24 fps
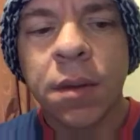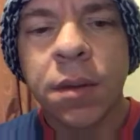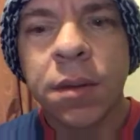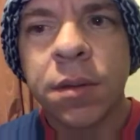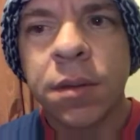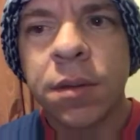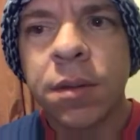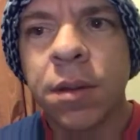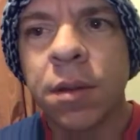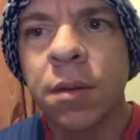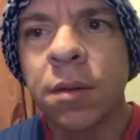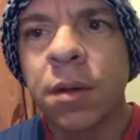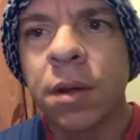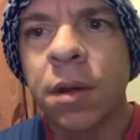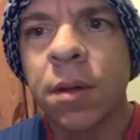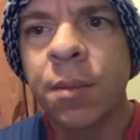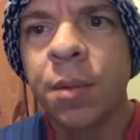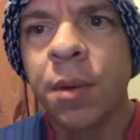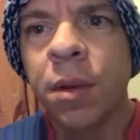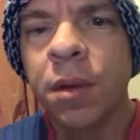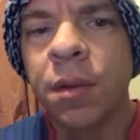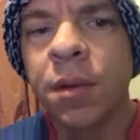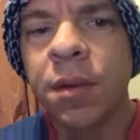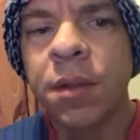So I
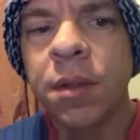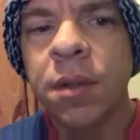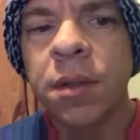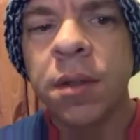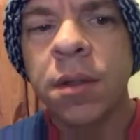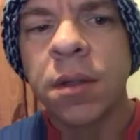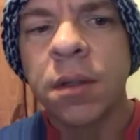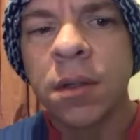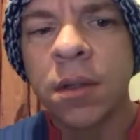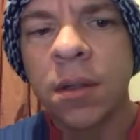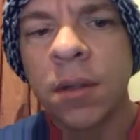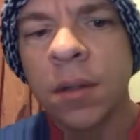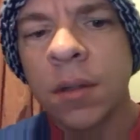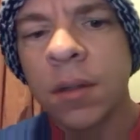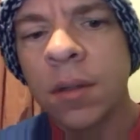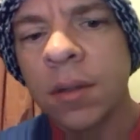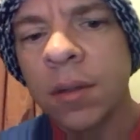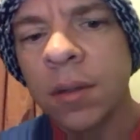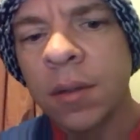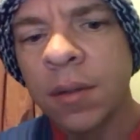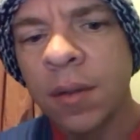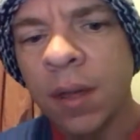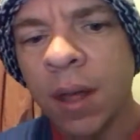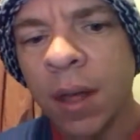bought
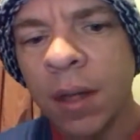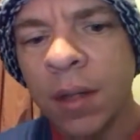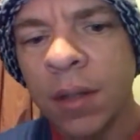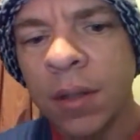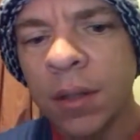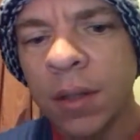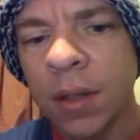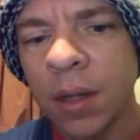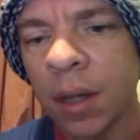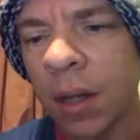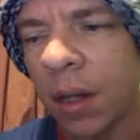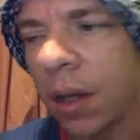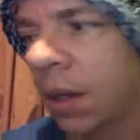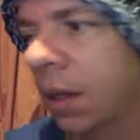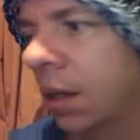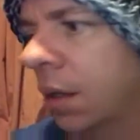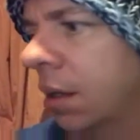that today.